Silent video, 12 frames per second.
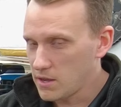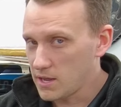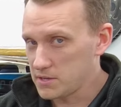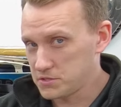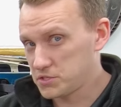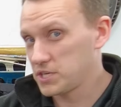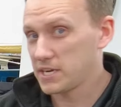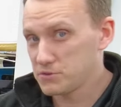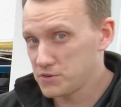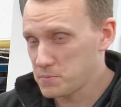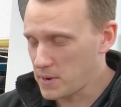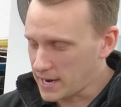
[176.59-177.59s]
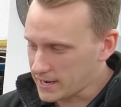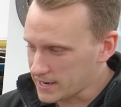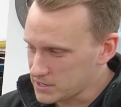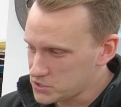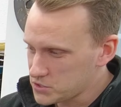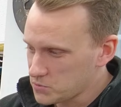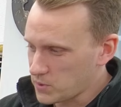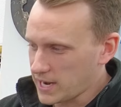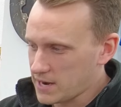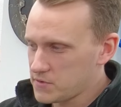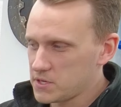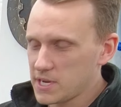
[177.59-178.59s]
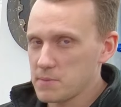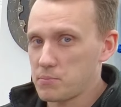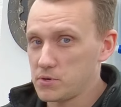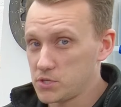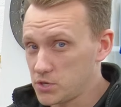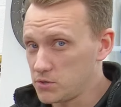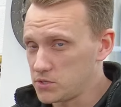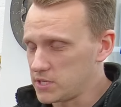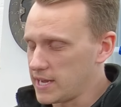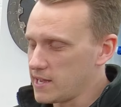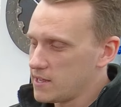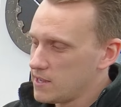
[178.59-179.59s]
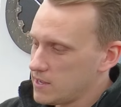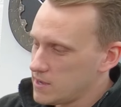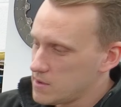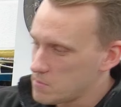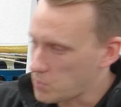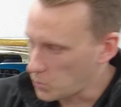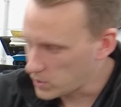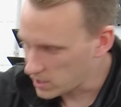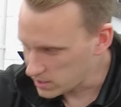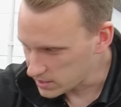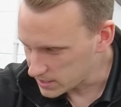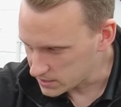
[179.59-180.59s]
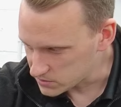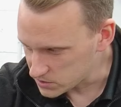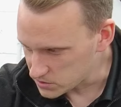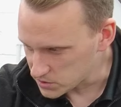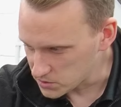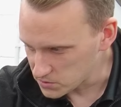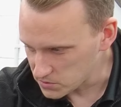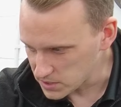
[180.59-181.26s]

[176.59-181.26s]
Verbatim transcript: As a secondary package, we haven't yet produced it, but we are looking to do